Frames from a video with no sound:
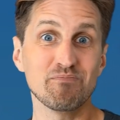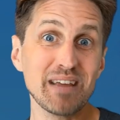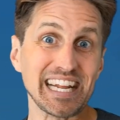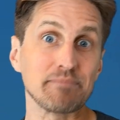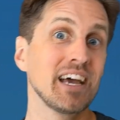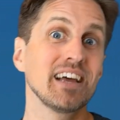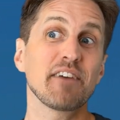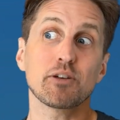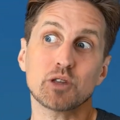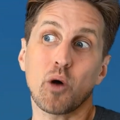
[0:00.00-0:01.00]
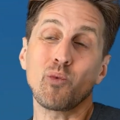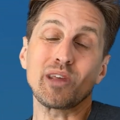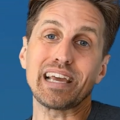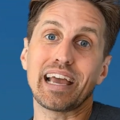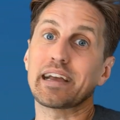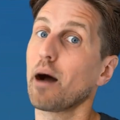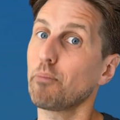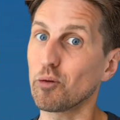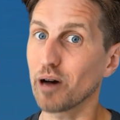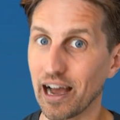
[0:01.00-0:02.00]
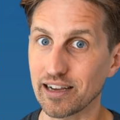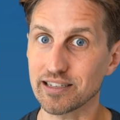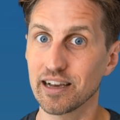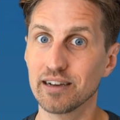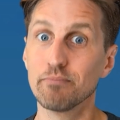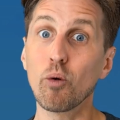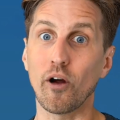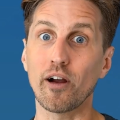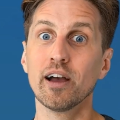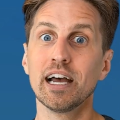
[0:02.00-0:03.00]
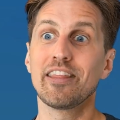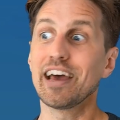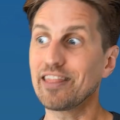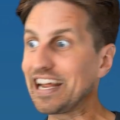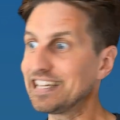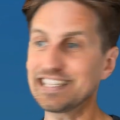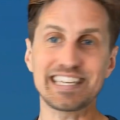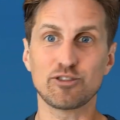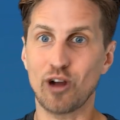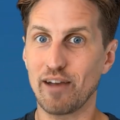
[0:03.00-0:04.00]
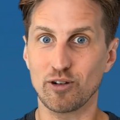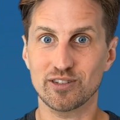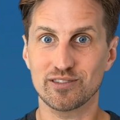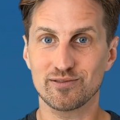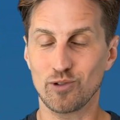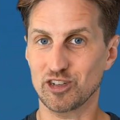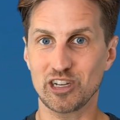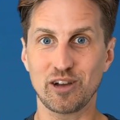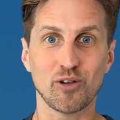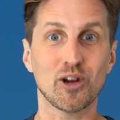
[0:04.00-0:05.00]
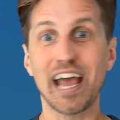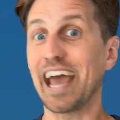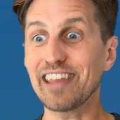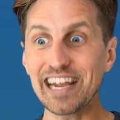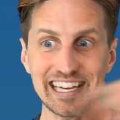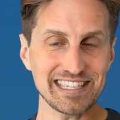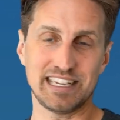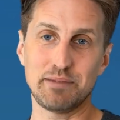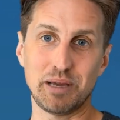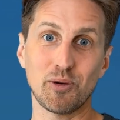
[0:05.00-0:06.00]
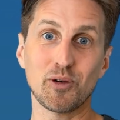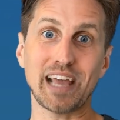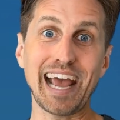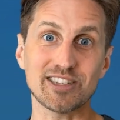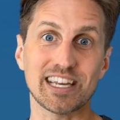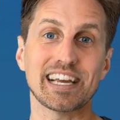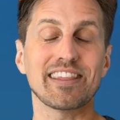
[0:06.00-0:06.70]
Meaning, if it was only a couple bucks more, then they didn't see drivers rushing over and they didn't see people canceling.